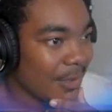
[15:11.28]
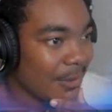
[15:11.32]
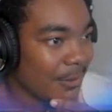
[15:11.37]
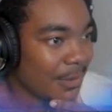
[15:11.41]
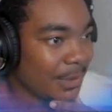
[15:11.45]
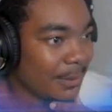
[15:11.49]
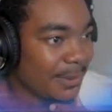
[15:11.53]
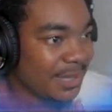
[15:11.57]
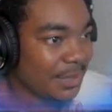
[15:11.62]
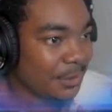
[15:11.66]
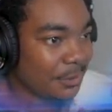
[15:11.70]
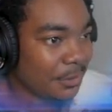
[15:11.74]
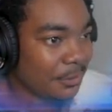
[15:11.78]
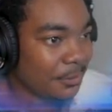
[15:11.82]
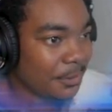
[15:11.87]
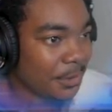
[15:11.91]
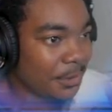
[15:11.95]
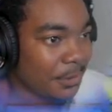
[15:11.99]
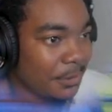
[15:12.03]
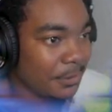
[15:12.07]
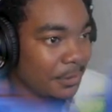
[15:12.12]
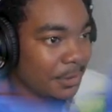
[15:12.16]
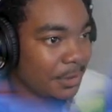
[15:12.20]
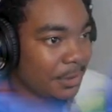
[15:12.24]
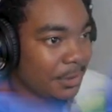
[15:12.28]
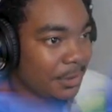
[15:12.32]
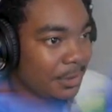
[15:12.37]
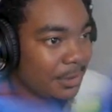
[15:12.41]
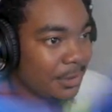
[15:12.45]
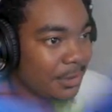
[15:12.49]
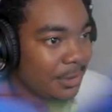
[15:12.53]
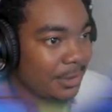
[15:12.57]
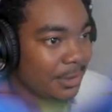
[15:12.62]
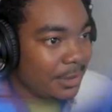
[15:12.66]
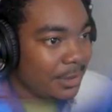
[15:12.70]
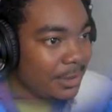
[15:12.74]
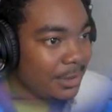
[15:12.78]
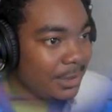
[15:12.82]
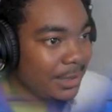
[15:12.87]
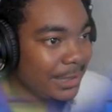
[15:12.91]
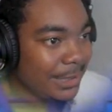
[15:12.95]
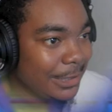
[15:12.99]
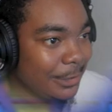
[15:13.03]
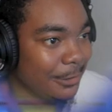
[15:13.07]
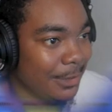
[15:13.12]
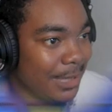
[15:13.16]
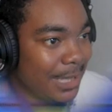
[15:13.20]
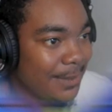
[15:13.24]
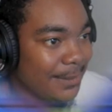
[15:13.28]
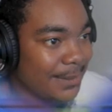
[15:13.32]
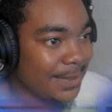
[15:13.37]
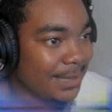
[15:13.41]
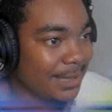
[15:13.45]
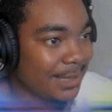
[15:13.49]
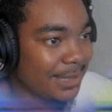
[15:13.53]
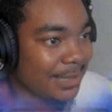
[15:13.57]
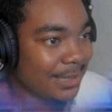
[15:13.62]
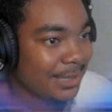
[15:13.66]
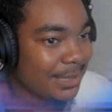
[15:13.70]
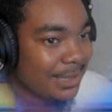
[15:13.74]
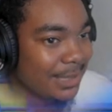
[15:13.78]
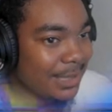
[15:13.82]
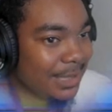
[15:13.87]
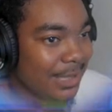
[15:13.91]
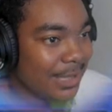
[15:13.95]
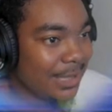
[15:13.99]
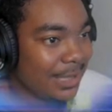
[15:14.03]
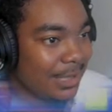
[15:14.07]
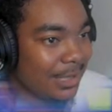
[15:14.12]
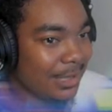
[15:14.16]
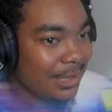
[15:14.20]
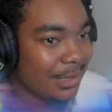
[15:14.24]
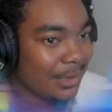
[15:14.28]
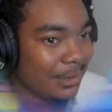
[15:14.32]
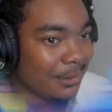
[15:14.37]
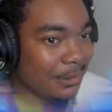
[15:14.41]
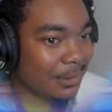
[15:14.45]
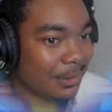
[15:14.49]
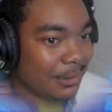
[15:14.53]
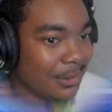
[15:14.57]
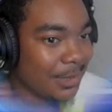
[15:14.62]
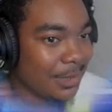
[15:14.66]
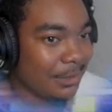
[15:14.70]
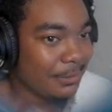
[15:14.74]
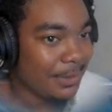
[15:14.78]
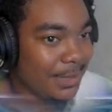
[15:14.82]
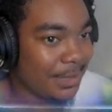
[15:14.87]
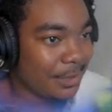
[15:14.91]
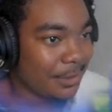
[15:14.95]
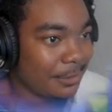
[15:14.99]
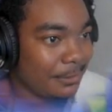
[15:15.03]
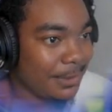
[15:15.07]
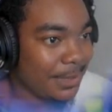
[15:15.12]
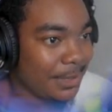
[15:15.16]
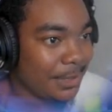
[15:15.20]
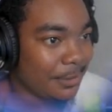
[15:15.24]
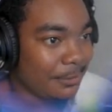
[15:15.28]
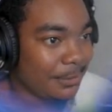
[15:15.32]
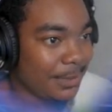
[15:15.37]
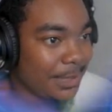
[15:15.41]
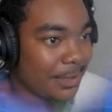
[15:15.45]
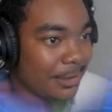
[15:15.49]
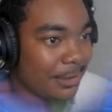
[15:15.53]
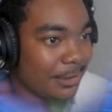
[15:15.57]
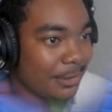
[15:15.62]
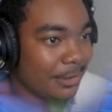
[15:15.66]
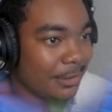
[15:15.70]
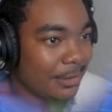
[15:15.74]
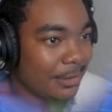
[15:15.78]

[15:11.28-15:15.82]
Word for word: What am I doing wrong? He grabs it. Oh, okay, we here, we here, we here.